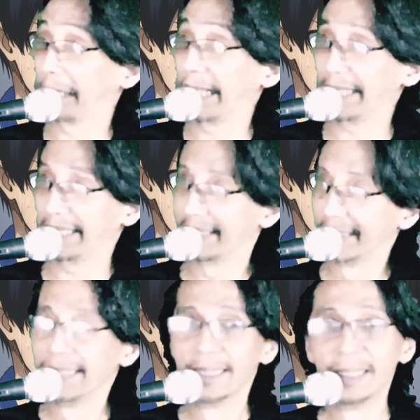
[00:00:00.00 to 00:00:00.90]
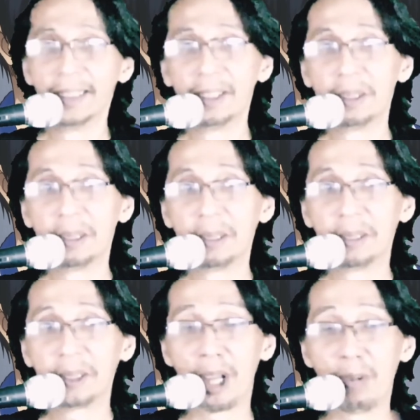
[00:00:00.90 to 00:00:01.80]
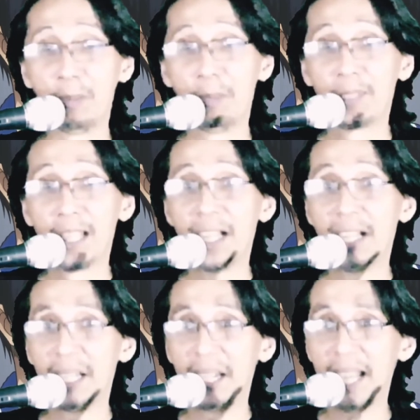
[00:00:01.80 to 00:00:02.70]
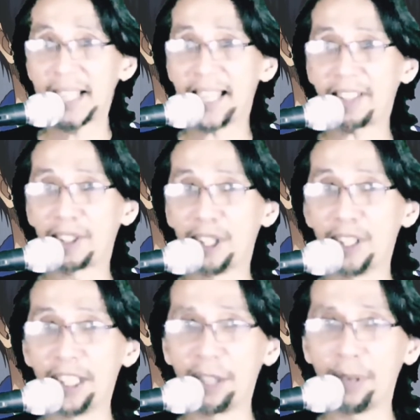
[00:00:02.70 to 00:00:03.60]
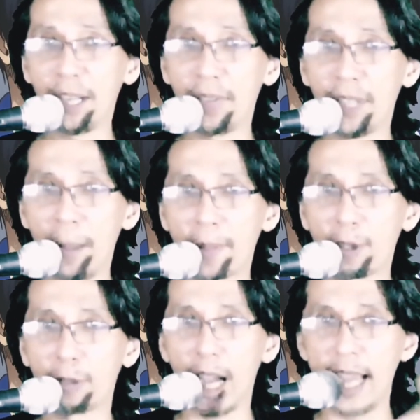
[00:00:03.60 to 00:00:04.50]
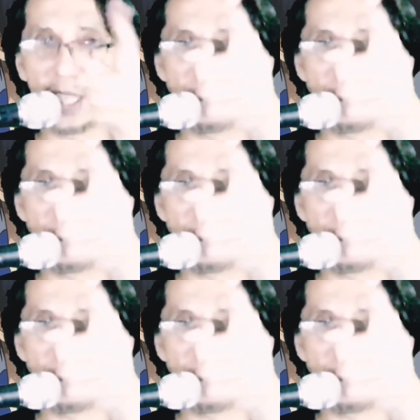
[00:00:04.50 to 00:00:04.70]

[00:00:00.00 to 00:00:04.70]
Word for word: Okay. So, let's get to the nitty-gritty of the episode, guys.